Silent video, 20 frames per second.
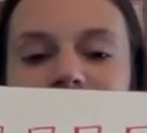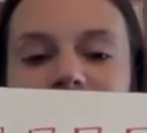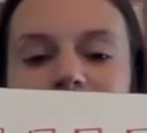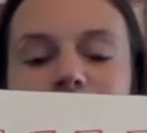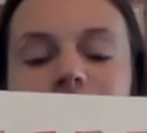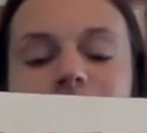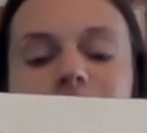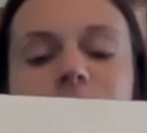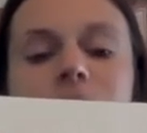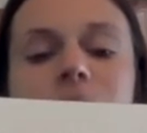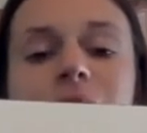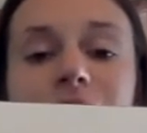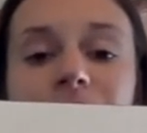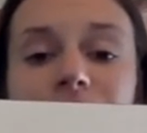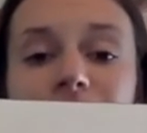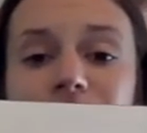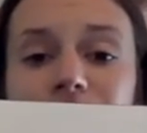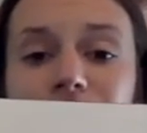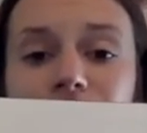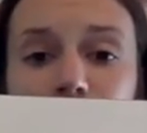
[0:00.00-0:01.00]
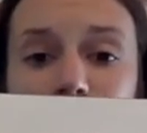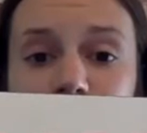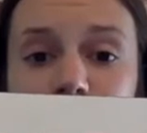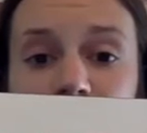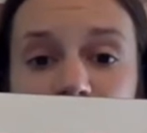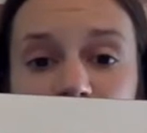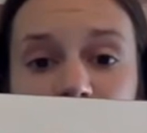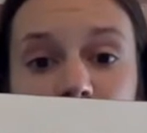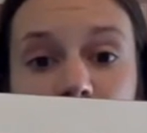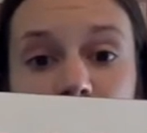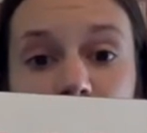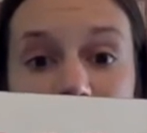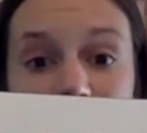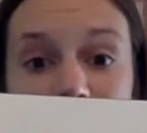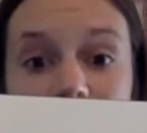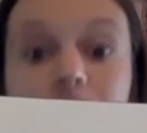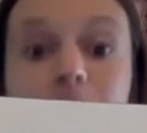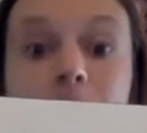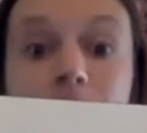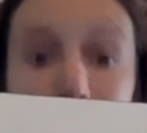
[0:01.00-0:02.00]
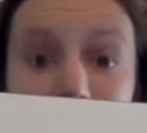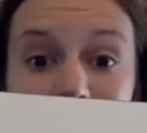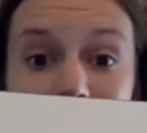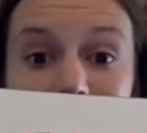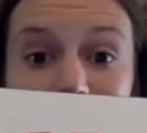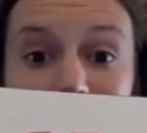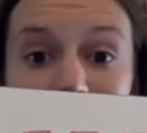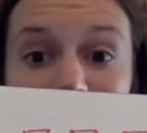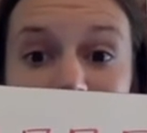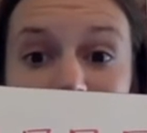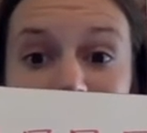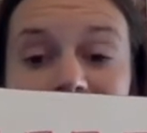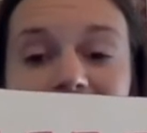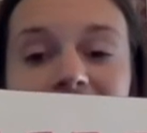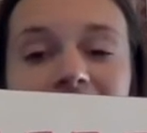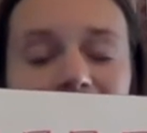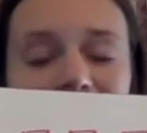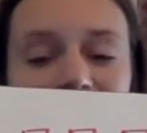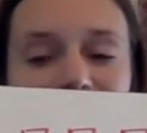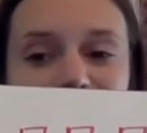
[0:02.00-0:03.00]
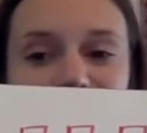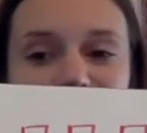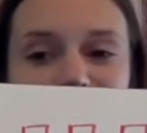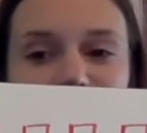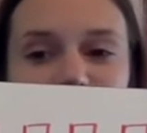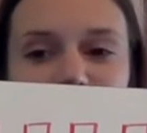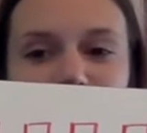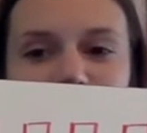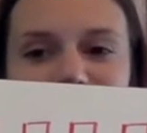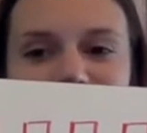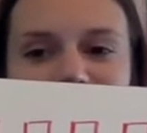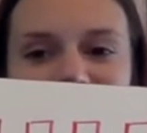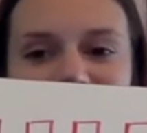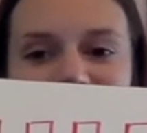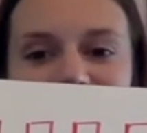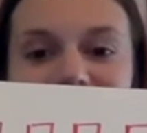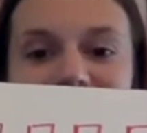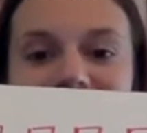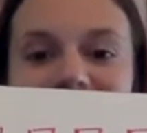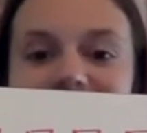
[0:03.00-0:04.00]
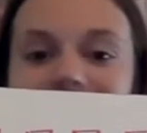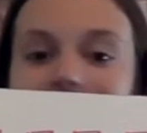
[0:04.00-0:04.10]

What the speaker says: Miss Minion, you took away I know because